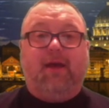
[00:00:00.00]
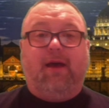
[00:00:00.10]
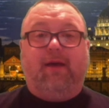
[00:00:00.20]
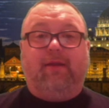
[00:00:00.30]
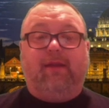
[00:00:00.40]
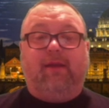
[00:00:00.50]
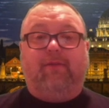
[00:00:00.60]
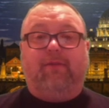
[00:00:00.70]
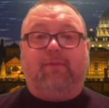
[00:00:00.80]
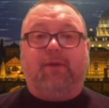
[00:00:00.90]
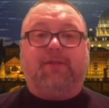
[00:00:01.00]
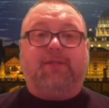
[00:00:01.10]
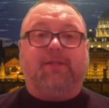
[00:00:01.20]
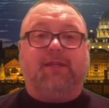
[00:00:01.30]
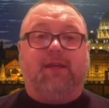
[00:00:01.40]
of the
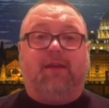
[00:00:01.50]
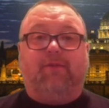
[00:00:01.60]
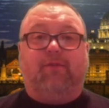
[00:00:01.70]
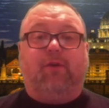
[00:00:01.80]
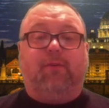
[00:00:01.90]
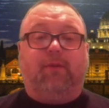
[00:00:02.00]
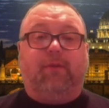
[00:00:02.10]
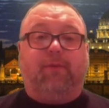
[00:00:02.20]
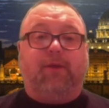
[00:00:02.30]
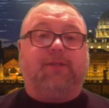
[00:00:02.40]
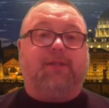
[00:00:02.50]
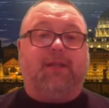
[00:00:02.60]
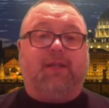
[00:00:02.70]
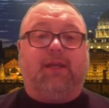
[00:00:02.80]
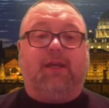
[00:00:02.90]
places of Rome, or the places
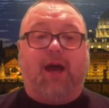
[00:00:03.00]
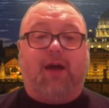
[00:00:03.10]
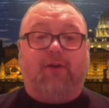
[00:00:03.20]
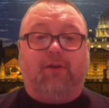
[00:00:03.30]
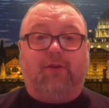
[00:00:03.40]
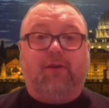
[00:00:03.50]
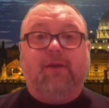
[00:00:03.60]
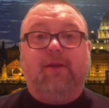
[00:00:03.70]
that they conquered,